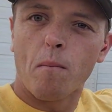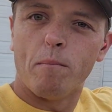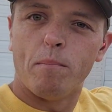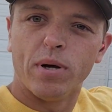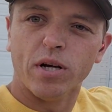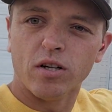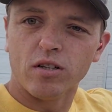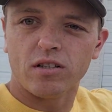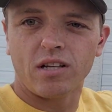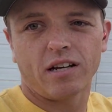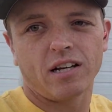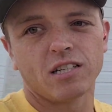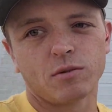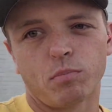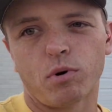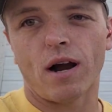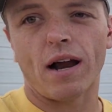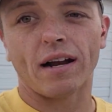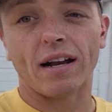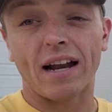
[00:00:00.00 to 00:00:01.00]
Building is
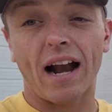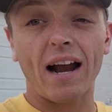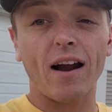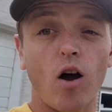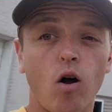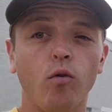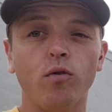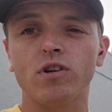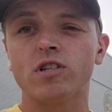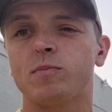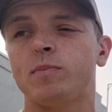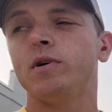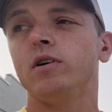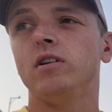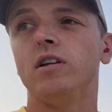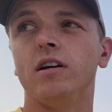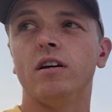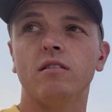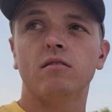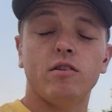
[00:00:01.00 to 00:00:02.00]
branded. I own this
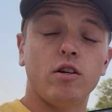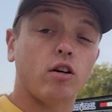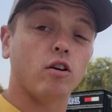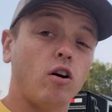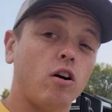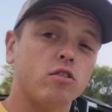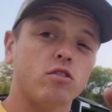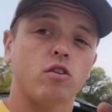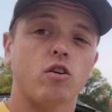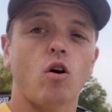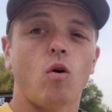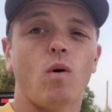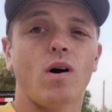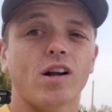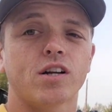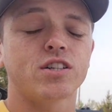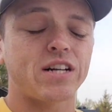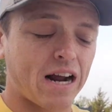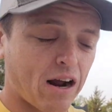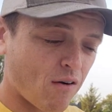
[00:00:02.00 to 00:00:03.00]
building. You can also go
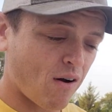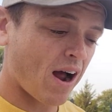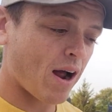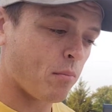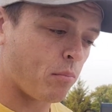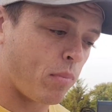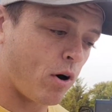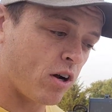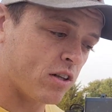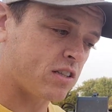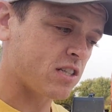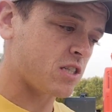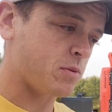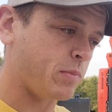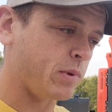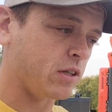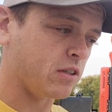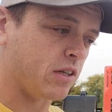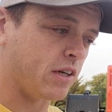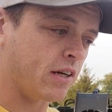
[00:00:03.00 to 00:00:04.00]
watch how I bought this
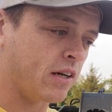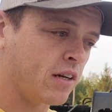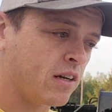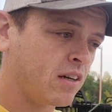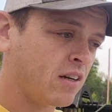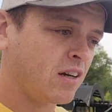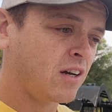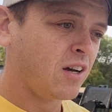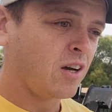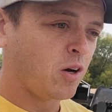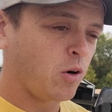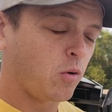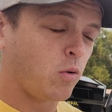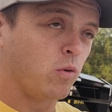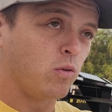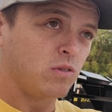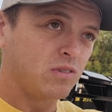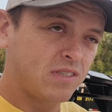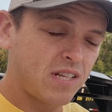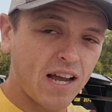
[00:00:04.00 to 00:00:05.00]
building,
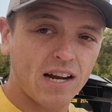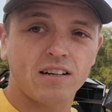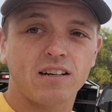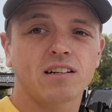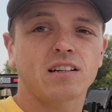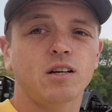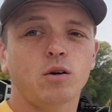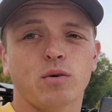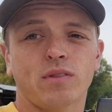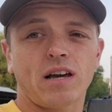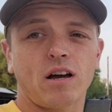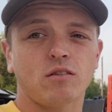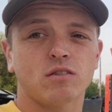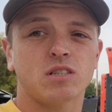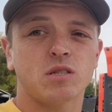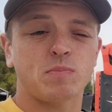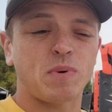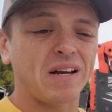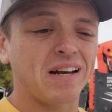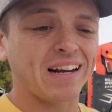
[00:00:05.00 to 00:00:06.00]
technically without
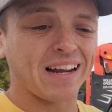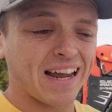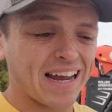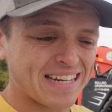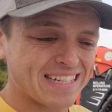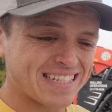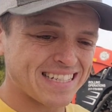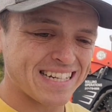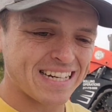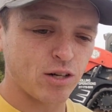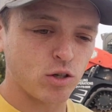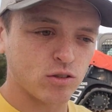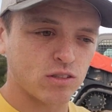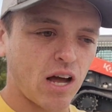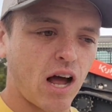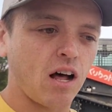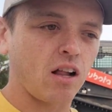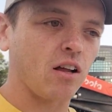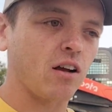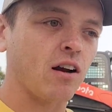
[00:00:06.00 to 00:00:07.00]
spending a single
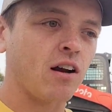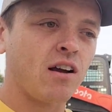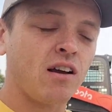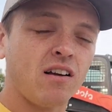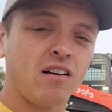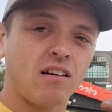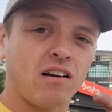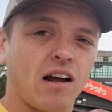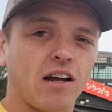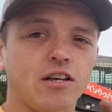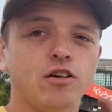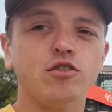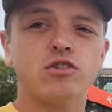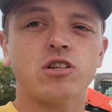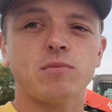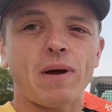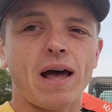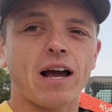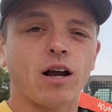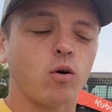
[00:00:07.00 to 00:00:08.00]
dollar. I used
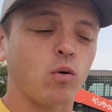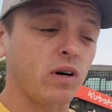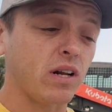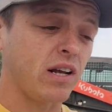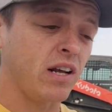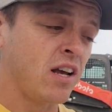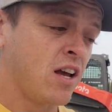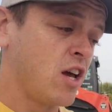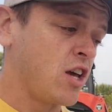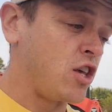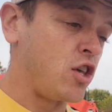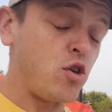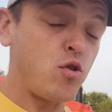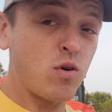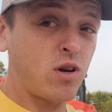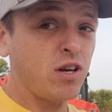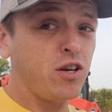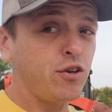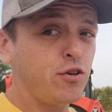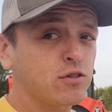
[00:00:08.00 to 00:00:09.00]
some equity.
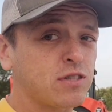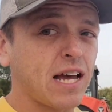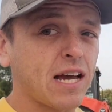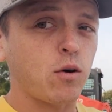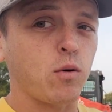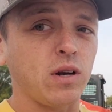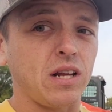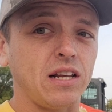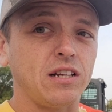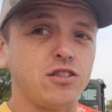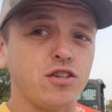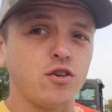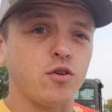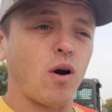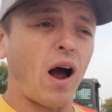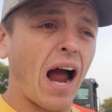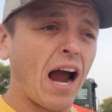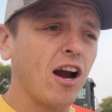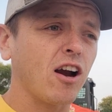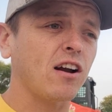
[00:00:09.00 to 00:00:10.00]
You can use equity
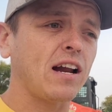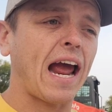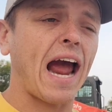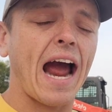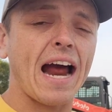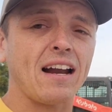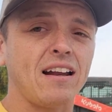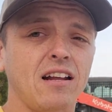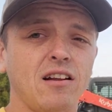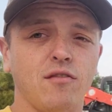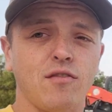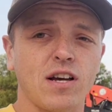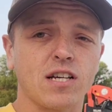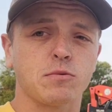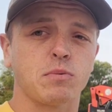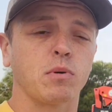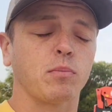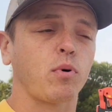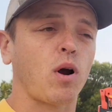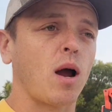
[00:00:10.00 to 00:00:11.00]
too. I already had an
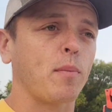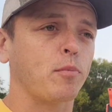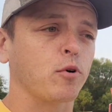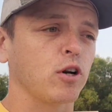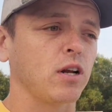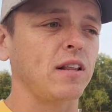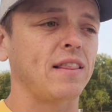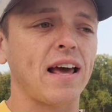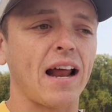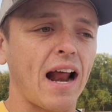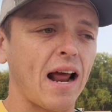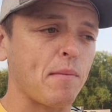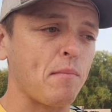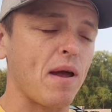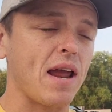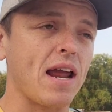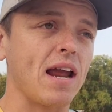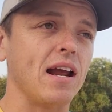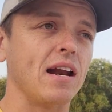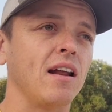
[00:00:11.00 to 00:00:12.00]
investment property that I
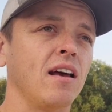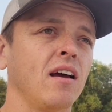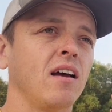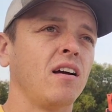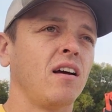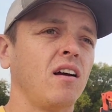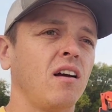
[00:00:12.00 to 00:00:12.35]
made.